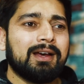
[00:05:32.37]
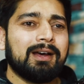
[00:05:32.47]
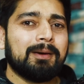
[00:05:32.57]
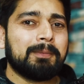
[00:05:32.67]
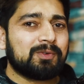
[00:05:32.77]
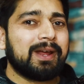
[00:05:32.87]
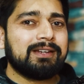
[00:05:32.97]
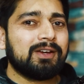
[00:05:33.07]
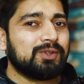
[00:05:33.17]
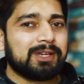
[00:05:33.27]
but
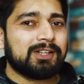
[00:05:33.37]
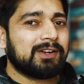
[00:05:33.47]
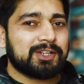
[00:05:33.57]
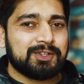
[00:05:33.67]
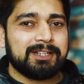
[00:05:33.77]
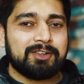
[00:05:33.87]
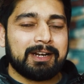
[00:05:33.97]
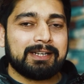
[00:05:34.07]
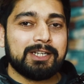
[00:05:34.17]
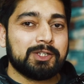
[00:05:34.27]
right now you cannot actually
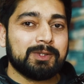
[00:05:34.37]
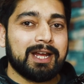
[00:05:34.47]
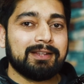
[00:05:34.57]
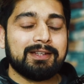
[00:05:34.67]
directly do that.